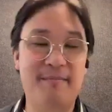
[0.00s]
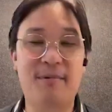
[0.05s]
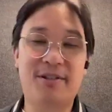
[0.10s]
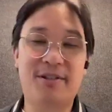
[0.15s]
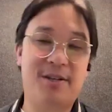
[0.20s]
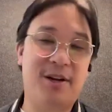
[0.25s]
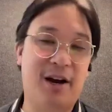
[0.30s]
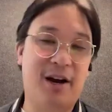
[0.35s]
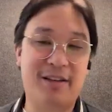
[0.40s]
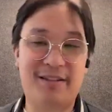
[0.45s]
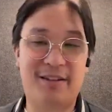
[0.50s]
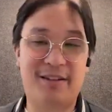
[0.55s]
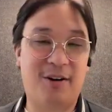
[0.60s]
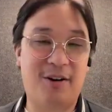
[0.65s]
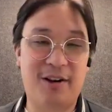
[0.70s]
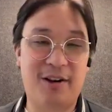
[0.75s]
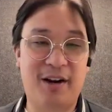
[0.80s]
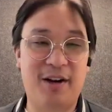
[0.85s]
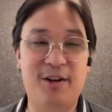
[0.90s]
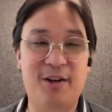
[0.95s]
stocks
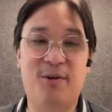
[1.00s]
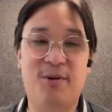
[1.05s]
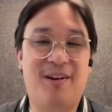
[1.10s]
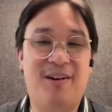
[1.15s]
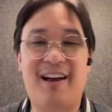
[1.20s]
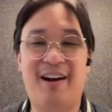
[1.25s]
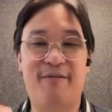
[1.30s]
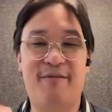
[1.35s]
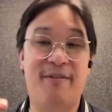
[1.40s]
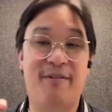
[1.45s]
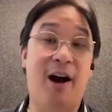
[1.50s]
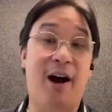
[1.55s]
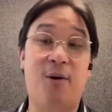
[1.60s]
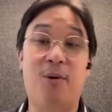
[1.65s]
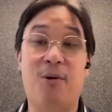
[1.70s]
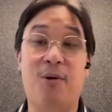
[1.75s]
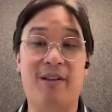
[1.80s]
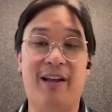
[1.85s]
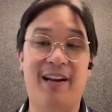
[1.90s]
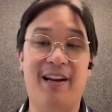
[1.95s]
are going to do it, kind of not
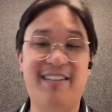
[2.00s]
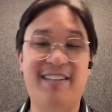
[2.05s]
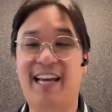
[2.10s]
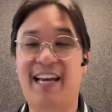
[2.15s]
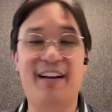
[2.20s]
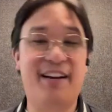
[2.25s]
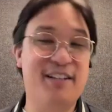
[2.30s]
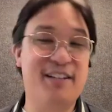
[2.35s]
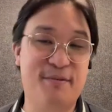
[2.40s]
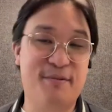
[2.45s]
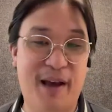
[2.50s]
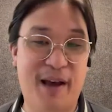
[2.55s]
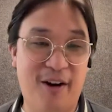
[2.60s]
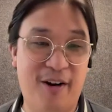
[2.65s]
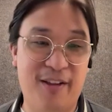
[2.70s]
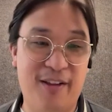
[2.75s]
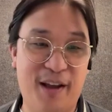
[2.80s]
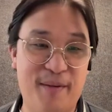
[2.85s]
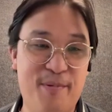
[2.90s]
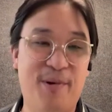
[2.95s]
correlated. Data doesn't matter
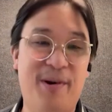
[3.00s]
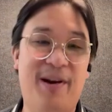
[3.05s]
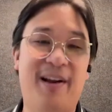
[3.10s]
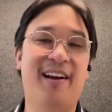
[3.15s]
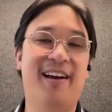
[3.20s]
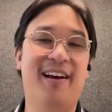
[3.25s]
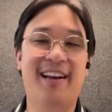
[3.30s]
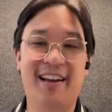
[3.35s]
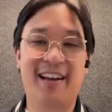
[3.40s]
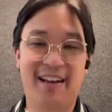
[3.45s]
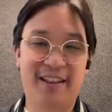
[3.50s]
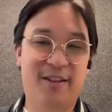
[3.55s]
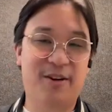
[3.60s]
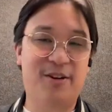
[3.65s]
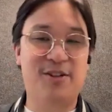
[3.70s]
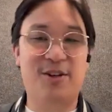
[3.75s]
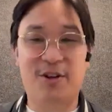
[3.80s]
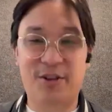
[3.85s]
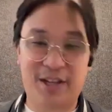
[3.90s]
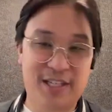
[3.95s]
at that point.
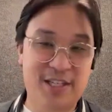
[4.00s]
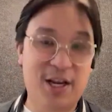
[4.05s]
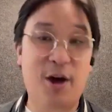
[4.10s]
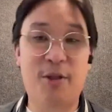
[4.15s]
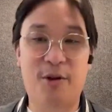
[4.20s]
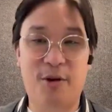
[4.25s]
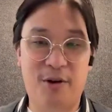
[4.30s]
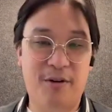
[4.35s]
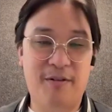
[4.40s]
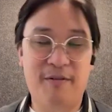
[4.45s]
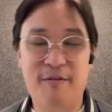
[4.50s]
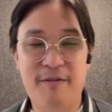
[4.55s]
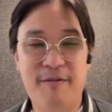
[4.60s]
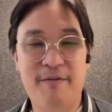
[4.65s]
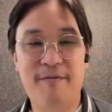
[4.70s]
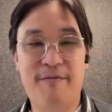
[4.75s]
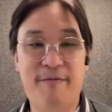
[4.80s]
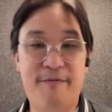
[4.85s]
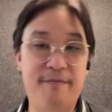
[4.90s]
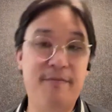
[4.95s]
There's all these other
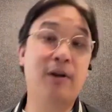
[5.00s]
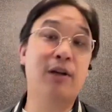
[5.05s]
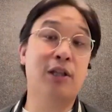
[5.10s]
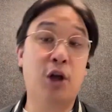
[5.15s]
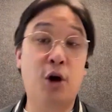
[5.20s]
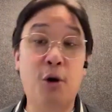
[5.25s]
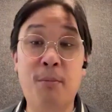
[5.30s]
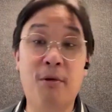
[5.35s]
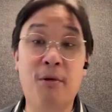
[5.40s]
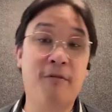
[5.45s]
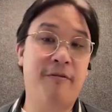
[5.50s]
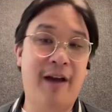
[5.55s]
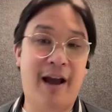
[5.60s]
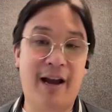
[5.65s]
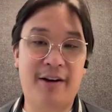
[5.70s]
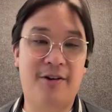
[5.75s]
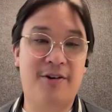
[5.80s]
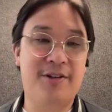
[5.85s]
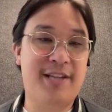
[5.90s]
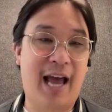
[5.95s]
global
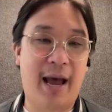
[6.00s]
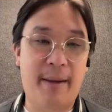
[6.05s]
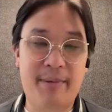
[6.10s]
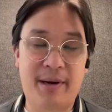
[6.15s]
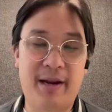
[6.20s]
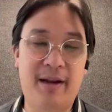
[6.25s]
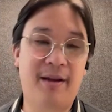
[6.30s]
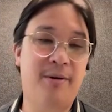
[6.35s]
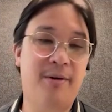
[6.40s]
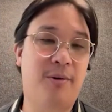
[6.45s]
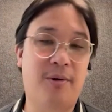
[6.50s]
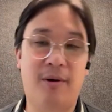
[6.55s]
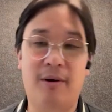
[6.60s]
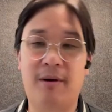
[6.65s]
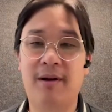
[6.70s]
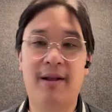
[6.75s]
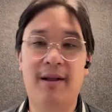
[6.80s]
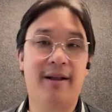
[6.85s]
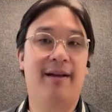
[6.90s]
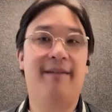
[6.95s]
factors happening,
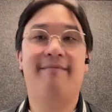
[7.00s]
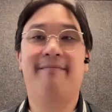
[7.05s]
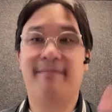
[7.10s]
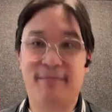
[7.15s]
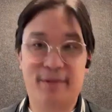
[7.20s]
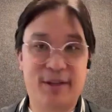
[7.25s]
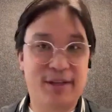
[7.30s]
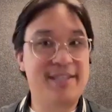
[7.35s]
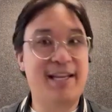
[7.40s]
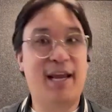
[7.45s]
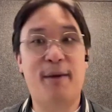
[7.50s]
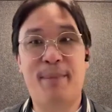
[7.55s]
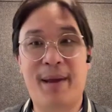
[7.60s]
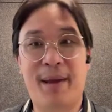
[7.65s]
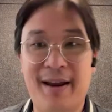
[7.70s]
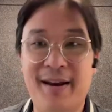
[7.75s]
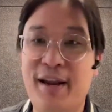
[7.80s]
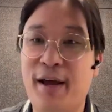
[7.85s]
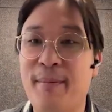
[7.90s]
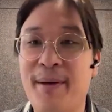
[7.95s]
or let's say a
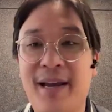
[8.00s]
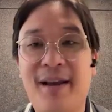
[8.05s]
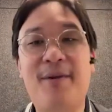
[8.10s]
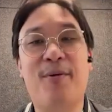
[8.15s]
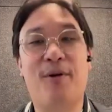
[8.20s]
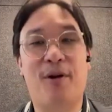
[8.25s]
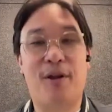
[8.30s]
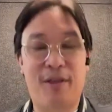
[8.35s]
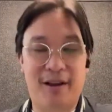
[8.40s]
pandemic where